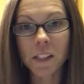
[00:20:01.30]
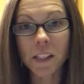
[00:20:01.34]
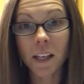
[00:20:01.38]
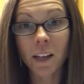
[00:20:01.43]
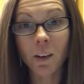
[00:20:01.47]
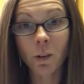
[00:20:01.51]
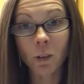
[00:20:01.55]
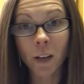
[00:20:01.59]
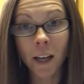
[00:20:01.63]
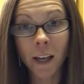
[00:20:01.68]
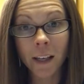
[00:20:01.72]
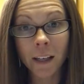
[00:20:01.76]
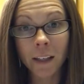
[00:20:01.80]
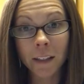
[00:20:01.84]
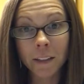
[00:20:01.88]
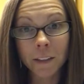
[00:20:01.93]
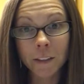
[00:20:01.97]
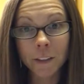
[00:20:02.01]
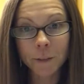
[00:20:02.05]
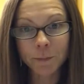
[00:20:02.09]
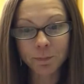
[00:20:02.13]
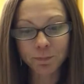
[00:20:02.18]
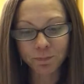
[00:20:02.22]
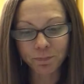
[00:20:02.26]
a set on
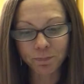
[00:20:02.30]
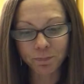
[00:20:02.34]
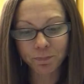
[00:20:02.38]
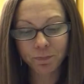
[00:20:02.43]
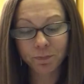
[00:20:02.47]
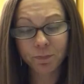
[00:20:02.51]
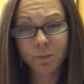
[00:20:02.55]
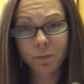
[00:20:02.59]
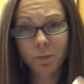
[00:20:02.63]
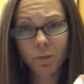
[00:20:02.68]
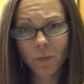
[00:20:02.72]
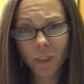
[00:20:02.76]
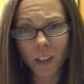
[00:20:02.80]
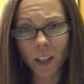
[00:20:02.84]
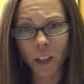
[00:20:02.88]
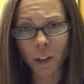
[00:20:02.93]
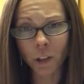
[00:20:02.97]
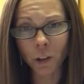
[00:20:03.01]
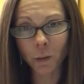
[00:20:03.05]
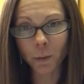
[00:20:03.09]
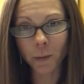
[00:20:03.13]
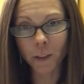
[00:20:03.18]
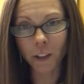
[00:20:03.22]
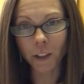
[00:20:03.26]
hand
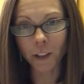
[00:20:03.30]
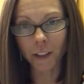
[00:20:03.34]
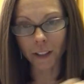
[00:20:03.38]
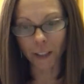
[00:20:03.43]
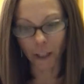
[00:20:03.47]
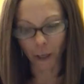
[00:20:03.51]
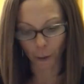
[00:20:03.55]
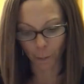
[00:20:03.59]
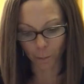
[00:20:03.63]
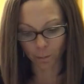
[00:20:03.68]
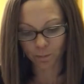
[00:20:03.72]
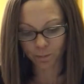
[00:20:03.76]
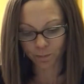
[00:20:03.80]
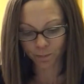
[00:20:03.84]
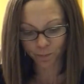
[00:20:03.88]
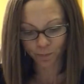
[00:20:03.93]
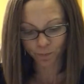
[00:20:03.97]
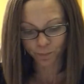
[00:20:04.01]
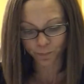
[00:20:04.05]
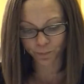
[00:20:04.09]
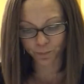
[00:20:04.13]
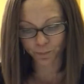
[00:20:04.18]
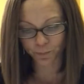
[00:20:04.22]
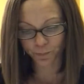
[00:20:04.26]
and you'll be good to go.
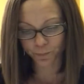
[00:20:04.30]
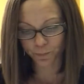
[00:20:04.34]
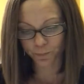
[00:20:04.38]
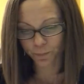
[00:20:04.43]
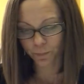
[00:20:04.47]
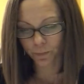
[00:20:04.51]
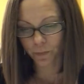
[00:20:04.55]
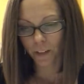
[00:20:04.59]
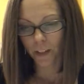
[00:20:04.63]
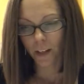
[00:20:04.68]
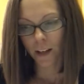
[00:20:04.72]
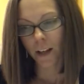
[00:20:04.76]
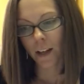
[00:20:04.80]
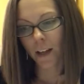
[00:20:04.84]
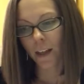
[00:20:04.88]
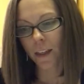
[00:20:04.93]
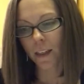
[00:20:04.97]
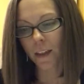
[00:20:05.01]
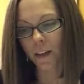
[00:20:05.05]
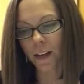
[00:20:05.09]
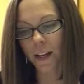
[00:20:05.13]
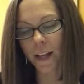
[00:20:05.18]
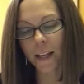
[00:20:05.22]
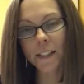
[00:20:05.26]

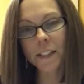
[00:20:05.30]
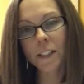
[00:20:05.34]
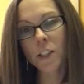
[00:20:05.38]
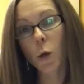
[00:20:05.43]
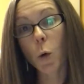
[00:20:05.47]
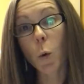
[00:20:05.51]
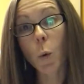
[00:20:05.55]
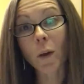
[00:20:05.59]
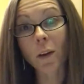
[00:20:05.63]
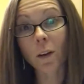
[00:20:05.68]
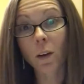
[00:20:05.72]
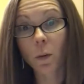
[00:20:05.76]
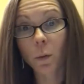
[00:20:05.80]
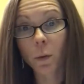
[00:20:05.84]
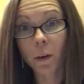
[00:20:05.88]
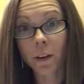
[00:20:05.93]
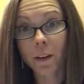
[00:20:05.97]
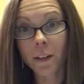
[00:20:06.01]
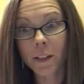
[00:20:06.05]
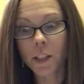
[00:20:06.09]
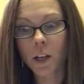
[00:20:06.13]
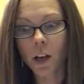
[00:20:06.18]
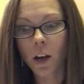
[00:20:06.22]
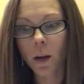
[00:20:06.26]
The next oil we're
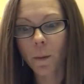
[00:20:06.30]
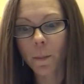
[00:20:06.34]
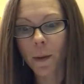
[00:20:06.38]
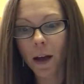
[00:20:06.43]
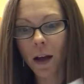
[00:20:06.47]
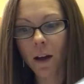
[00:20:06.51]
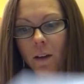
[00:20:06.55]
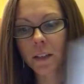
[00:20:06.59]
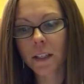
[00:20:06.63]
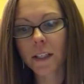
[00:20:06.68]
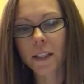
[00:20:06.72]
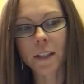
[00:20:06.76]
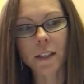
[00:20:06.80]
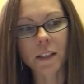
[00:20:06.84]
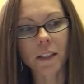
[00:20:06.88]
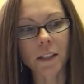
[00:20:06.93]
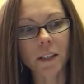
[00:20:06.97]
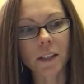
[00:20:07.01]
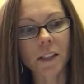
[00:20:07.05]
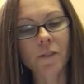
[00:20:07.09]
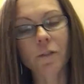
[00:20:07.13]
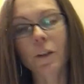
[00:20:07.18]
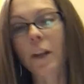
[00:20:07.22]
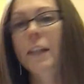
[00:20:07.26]
going to talk about
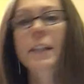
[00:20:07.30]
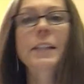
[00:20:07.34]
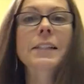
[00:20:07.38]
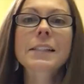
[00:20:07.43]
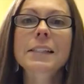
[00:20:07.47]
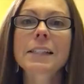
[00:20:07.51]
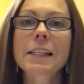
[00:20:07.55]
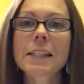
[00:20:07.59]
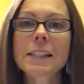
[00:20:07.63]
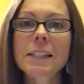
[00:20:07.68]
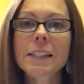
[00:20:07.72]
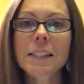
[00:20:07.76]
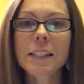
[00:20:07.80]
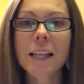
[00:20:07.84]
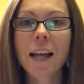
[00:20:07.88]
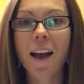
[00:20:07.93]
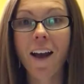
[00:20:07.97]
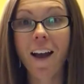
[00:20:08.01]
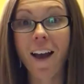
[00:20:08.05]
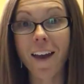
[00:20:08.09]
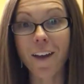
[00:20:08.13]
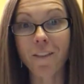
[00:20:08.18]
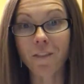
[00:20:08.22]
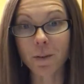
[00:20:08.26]
is frankincense.
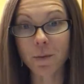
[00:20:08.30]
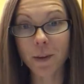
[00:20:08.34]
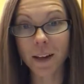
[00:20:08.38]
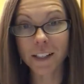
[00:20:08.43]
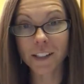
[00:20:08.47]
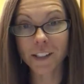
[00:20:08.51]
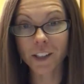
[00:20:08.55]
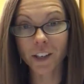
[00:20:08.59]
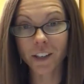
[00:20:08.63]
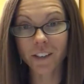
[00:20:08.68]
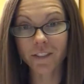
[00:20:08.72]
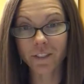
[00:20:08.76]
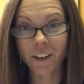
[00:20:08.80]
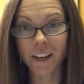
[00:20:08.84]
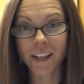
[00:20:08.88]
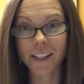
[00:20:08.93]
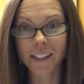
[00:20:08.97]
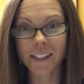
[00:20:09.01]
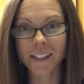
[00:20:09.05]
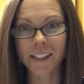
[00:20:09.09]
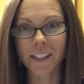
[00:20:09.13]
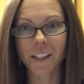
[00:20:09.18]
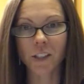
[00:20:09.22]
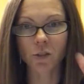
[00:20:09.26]
Everybody's heard of
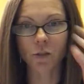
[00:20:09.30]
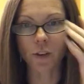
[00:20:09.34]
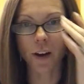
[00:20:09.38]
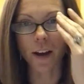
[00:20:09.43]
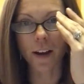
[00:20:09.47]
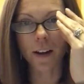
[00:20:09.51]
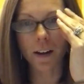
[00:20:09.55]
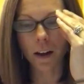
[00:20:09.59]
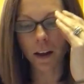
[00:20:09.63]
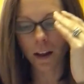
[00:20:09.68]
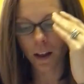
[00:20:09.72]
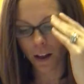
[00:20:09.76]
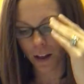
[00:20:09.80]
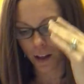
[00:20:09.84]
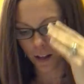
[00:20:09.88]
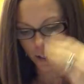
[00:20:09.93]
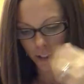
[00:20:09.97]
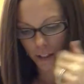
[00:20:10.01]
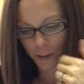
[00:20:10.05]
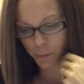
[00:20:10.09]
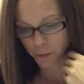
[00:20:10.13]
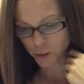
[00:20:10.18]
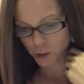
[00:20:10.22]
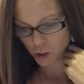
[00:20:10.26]
frankincense, right?
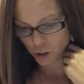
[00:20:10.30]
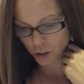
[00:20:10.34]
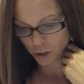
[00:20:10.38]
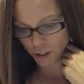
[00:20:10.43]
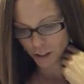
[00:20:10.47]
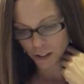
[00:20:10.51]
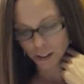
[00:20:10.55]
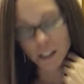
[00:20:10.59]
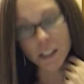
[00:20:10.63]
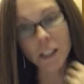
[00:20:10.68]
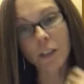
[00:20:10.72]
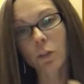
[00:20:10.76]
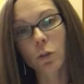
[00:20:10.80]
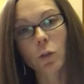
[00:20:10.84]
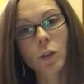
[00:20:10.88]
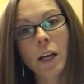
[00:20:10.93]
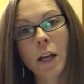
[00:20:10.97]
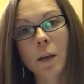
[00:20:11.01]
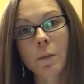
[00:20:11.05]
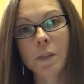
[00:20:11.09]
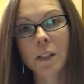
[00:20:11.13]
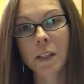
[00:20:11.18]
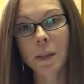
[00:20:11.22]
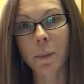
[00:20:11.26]
It's mentioned like several
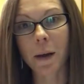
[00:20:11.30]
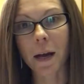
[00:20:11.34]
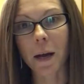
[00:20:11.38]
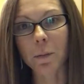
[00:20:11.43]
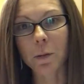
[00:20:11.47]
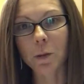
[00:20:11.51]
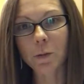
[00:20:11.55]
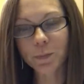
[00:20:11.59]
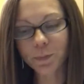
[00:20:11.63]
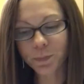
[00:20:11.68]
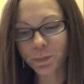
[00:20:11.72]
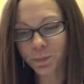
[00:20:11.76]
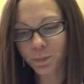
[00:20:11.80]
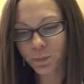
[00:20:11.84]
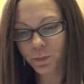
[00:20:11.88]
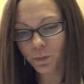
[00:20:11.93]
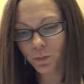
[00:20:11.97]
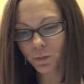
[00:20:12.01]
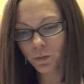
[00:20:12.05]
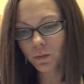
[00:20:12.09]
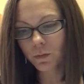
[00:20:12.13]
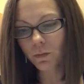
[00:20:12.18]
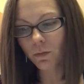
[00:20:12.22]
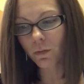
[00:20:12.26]
times in the Bible.
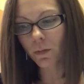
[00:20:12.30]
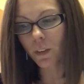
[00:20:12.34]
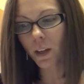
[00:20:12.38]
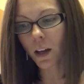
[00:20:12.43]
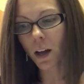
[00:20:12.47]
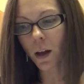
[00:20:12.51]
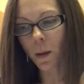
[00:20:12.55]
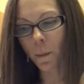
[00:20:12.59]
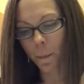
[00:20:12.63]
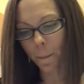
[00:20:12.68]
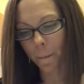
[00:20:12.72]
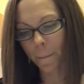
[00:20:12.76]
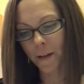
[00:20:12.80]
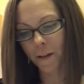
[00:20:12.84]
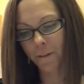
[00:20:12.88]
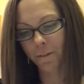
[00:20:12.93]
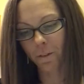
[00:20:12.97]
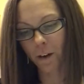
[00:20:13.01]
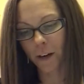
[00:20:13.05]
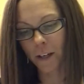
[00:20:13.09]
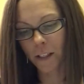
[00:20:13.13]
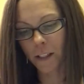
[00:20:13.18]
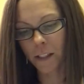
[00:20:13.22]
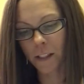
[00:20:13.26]
But
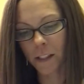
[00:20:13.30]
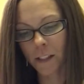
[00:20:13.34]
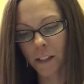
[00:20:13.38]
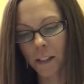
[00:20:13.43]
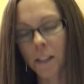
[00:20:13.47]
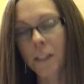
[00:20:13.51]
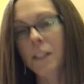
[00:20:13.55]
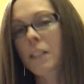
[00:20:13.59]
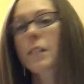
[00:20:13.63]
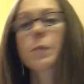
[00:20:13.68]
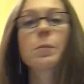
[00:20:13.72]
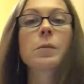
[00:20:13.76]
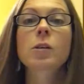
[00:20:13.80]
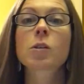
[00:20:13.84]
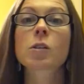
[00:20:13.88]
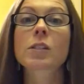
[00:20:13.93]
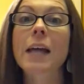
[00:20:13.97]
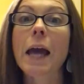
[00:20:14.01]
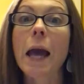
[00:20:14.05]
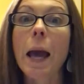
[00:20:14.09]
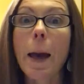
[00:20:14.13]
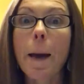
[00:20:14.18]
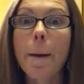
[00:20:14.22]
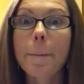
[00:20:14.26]
frankincense
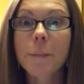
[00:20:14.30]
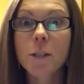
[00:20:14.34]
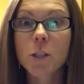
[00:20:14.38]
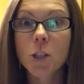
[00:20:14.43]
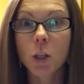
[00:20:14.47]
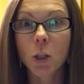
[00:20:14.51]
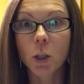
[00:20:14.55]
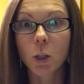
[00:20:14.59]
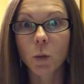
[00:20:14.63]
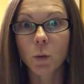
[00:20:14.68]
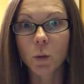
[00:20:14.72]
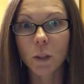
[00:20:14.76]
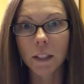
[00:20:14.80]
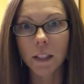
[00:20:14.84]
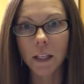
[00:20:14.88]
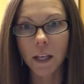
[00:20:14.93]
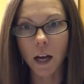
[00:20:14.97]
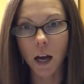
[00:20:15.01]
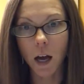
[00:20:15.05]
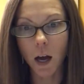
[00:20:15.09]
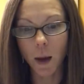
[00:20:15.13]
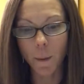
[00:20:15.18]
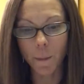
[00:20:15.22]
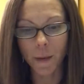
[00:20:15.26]
smells absolutely
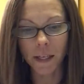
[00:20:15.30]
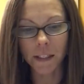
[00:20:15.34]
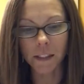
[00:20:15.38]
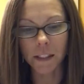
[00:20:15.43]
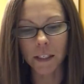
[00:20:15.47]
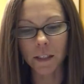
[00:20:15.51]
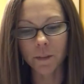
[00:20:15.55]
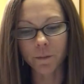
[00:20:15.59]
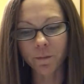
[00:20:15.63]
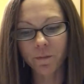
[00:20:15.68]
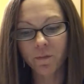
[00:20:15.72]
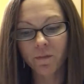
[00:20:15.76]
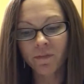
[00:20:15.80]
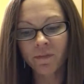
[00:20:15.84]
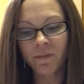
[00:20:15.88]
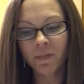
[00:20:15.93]
amazing.